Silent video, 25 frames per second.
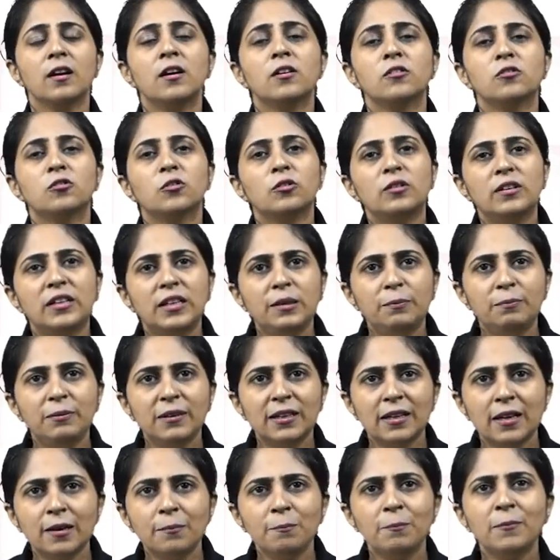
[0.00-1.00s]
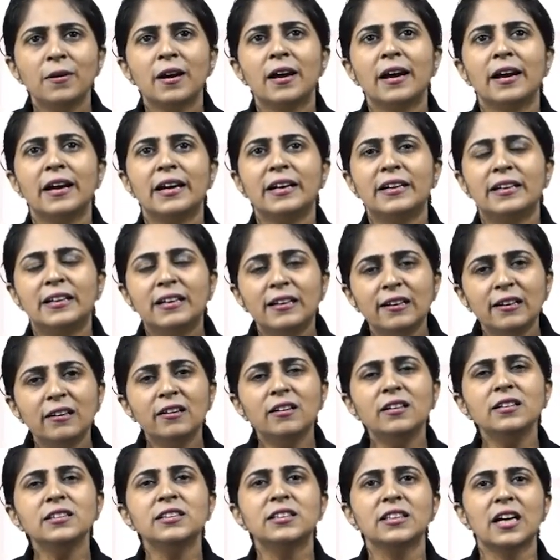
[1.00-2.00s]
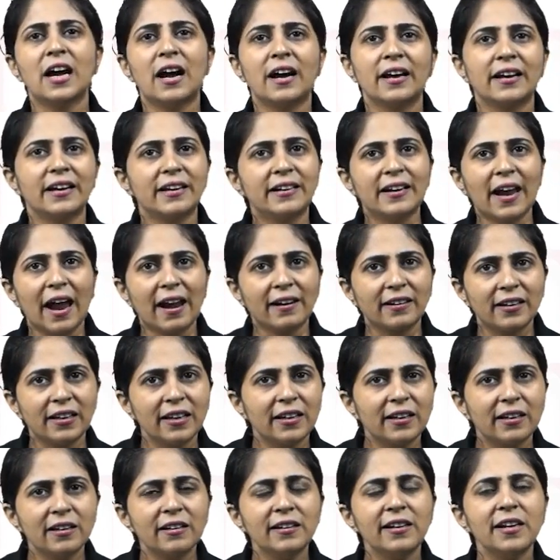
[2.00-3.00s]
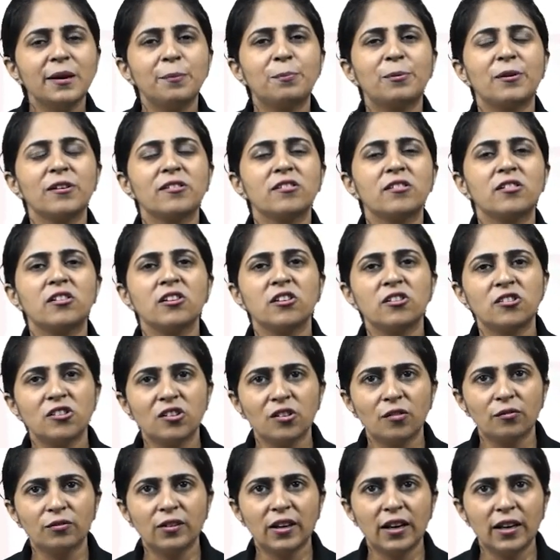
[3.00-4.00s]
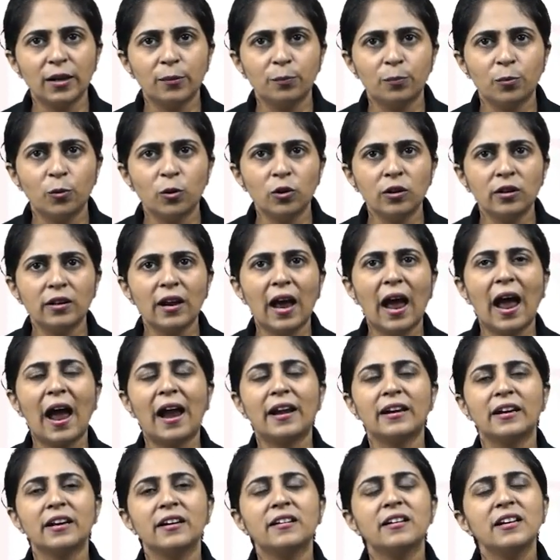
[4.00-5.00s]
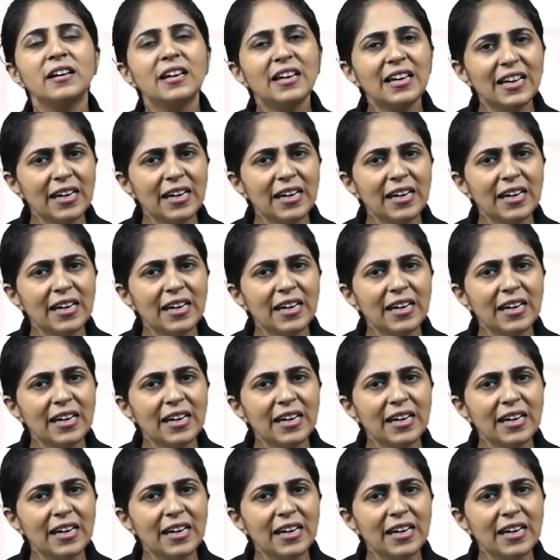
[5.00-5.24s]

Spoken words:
So DBM, it learns a hierarchical representation of the input and it